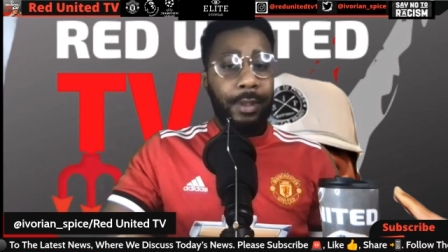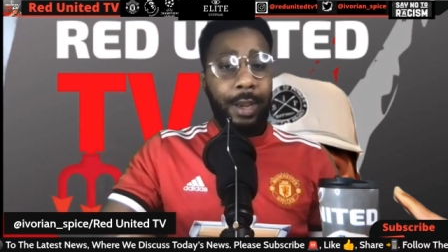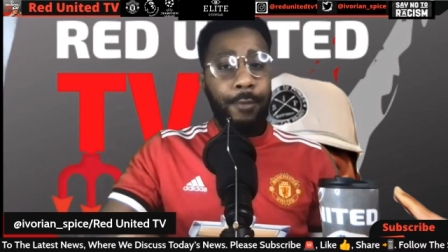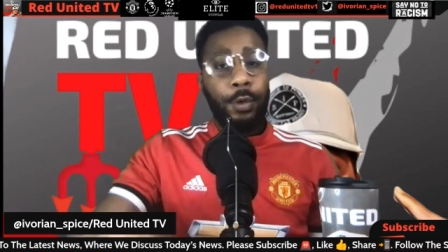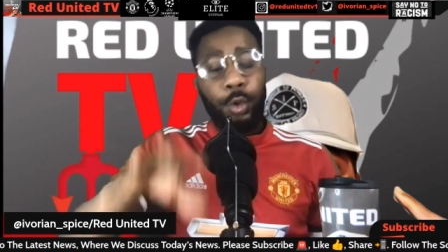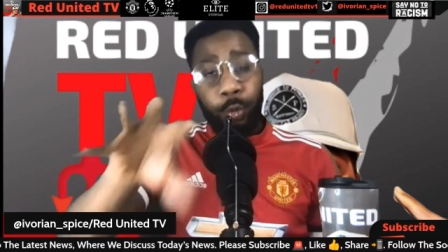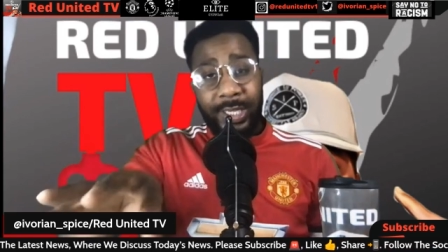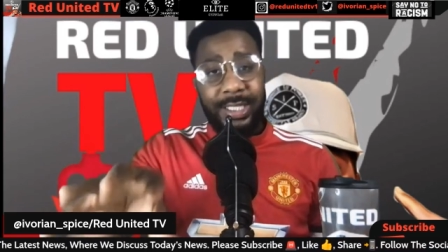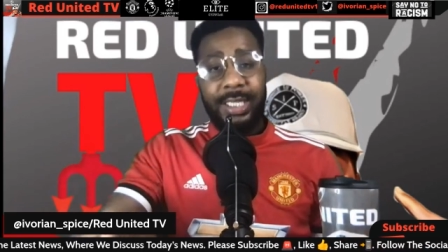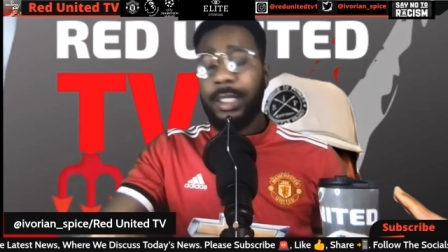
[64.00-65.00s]
Neville
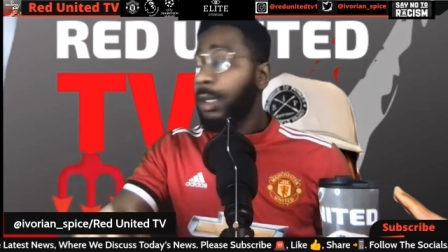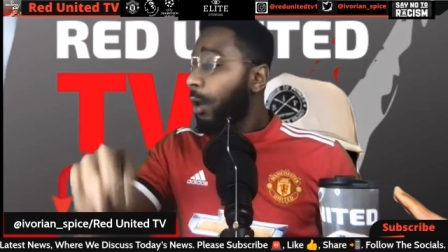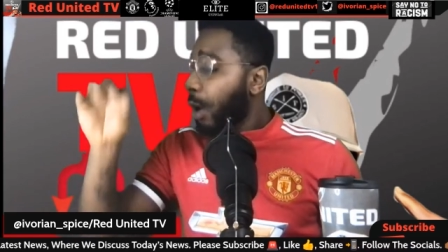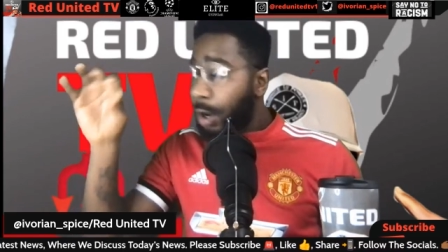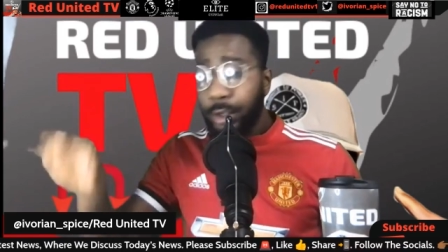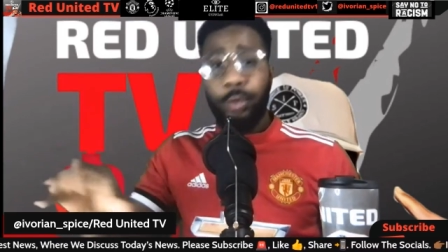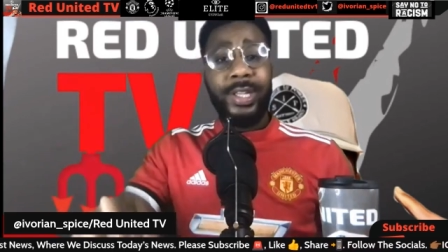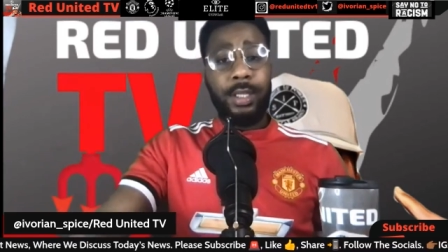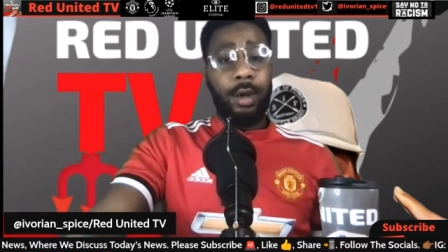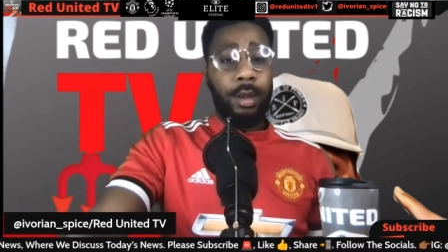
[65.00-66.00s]
tweeted on
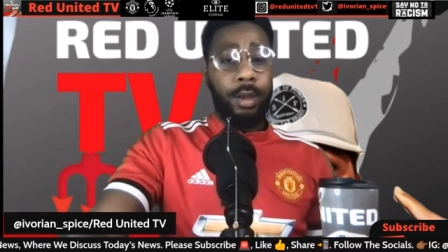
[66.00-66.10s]
Twitter.